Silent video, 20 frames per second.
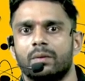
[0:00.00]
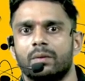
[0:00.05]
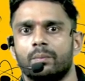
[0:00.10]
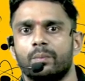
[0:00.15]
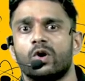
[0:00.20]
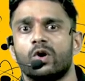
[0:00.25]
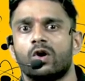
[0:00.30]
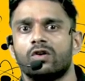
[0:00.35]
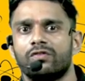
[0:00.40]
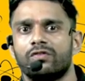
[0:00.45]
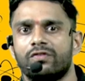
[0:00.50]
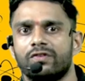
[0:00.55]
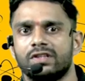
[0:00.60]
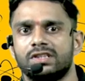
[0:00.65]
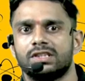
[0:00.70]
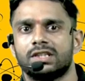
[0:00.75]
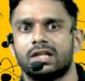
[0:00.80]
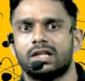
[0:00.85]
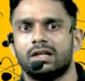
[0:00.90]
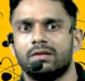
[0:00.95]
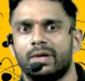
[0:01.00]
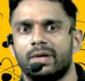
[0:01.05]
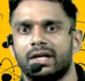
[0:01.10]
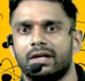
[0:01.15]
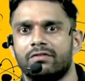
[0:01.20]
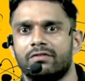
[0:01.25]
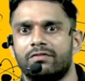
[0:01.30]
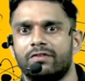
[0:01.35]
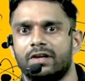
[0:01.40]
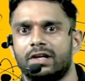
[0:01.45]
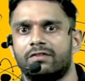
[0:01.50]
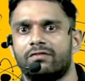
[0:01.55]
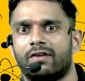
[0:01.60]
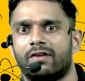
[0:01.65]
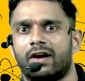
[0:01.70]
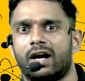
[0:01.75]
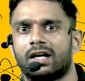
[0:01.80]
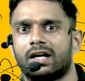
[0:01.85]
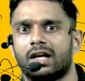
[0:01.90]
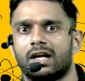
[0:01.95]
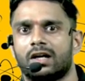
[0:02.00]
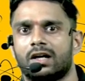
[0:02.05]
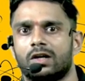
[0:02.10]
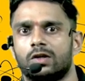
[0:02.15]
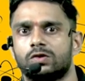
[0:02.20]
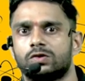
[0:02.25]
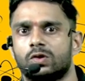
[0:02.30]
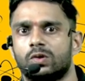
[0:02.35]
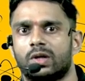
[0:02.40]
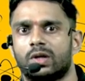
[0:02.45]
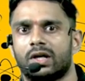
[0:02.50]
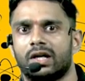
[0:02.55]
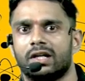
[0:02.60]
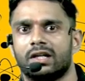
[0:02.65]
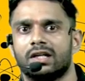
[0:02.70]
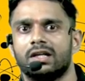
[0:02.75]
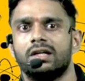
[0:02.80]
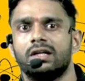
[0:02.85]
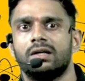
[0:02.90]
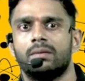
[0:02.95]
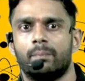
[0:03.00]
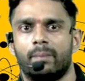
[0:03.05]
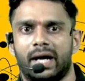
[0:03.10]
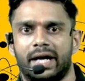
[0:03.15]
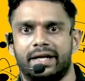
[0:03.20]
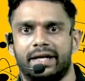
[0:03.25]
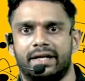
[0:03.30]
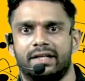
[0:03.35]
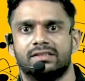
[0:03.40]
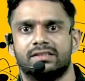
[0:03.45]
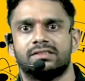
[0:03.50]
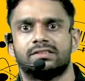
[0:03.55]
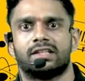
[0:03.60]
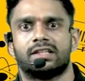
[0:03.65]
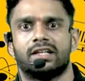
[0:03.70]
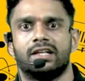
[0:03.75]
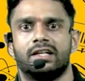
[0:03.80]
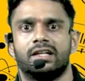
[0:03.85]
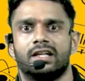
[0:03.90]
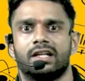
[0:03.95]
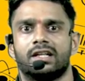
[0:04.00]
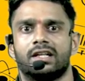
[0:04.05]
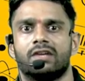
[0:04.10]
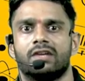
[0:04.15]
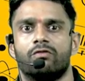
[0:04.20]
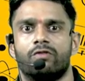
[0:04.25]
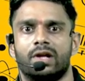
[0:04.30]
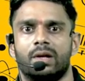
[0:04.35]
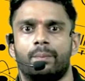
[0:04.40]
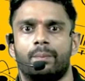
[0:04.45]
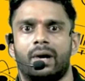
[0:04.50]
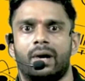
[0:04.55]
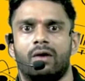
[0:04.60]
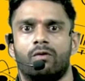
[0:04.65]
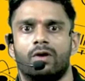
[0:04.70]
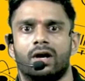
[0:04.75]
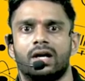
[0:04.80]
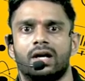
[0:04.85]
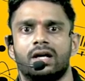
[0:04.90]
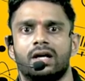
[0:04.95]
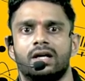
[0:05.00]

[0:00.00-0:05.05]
Beyond physical benefit, fartlek also train the mind, strengthening the willpower